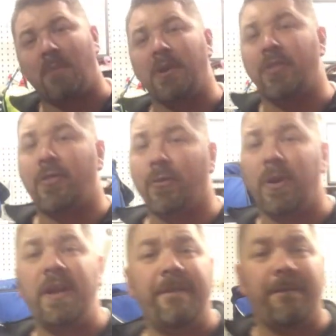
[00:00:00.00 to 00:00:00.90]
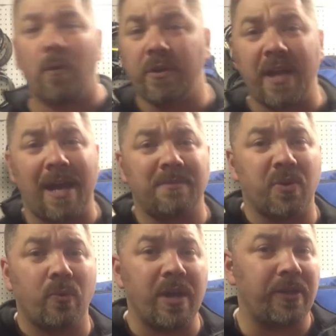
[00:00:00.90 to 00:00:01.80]
probably 3 or 4
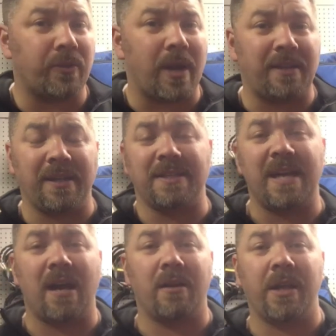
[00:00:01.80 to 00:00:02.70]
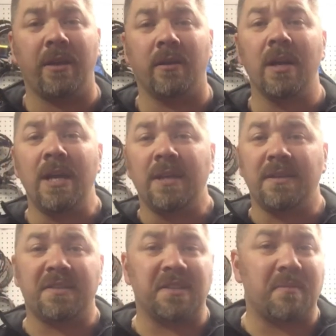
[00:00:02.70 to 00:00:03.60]
times a week throughout the entire year.
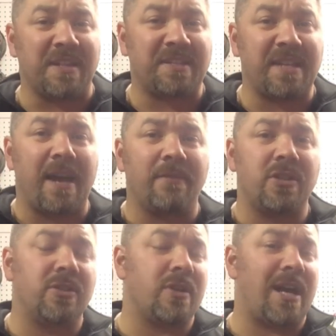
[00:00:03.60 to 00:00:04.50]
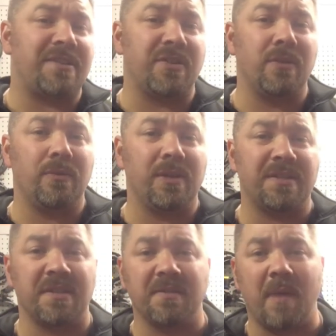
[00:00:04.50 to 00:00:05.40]
This is my salvaging dry suit.
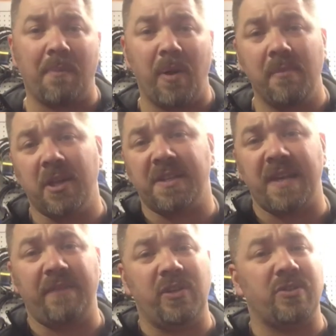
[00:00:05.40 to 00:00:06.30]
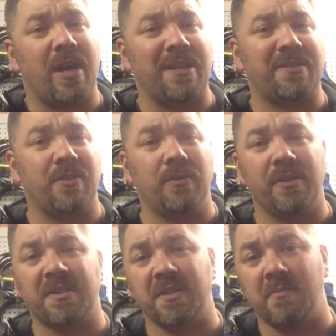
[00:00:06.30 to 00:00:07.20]
This is my public safety dry
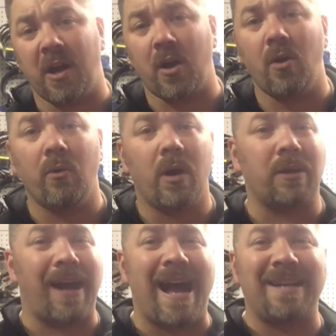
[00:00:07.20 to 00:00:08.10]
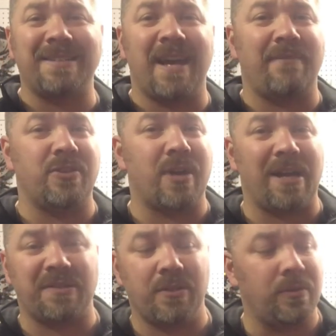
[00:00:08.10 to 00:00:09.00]
suit. This is my cold water ice diving
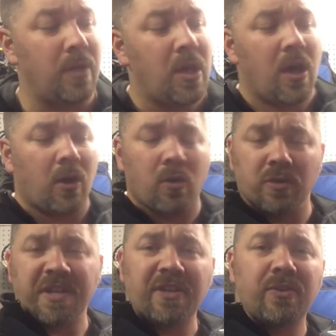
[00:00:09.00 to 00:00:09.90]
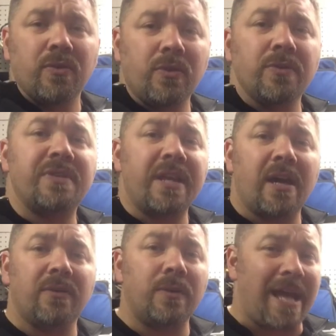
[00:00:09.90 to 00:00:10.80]
dry suit. Of course, I do use
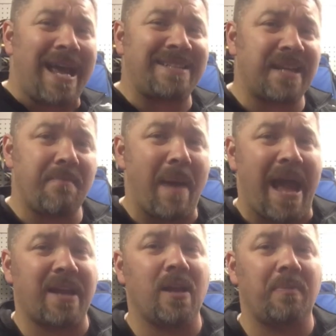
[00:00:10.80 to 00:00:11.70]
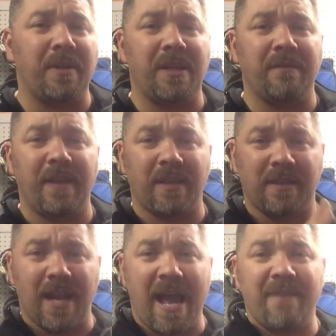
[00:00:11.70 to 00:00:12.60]
the other one as a backup in the
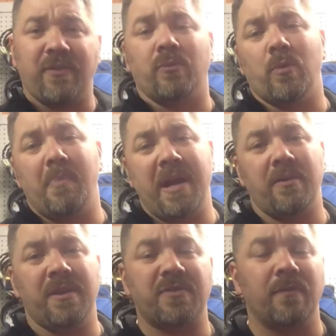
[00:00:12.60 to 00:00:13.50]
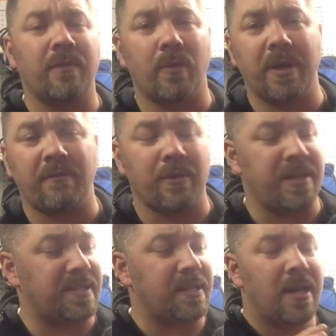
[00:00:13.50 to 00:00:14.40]
event that I have to repair this one for whatever
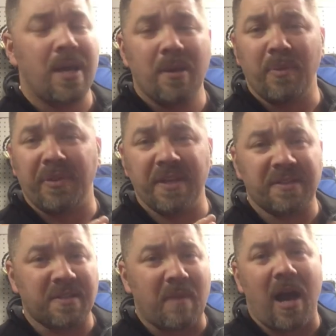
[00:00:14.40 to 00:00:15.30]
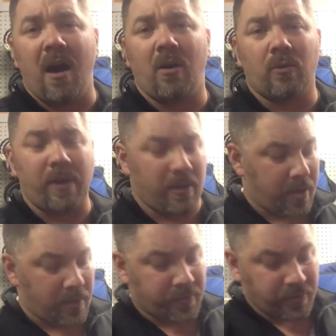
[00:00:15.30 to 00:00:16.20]
reason. But this is my
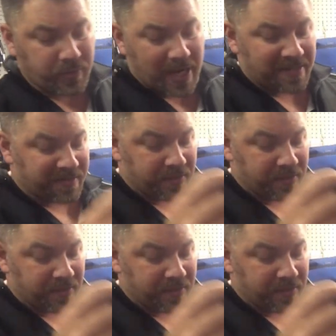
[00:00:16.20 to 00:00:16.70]
all-around go-to dry